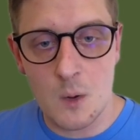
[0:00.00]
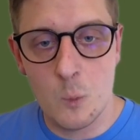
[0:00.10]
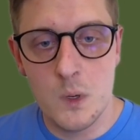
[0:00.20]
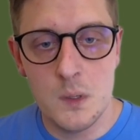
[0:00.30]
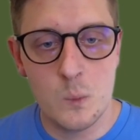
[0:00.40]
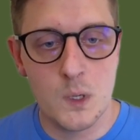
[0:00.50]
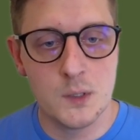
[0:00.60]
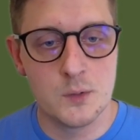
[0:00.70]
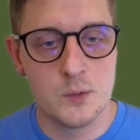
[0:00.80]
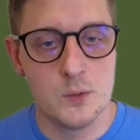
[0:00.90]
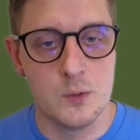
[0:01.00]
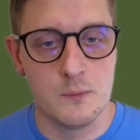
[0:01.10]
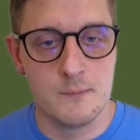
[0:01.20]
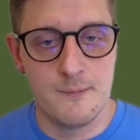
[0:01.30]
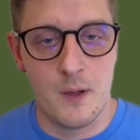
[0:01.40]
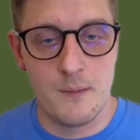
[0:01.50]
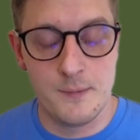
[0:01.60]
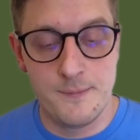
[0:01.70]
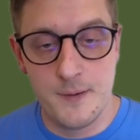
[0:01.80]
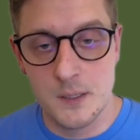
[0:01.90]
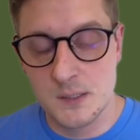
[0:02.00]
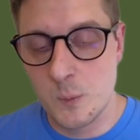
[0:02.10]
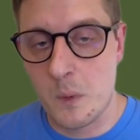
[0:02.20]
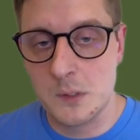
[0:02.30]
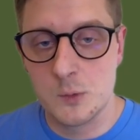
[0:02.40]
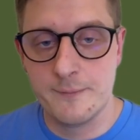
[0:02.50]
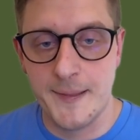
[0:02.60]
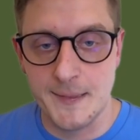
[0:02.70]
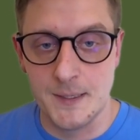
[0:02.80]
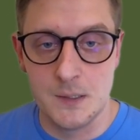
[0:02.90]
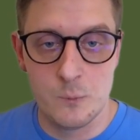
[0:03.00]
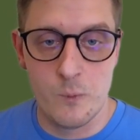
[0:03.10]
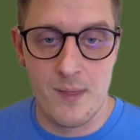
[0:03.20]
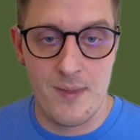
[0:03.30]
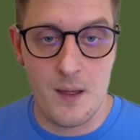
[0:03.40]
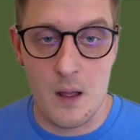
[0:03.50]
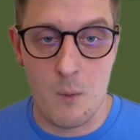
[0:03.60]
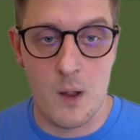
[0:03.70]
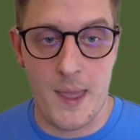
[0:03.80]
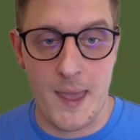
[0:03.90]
we want to validate whether our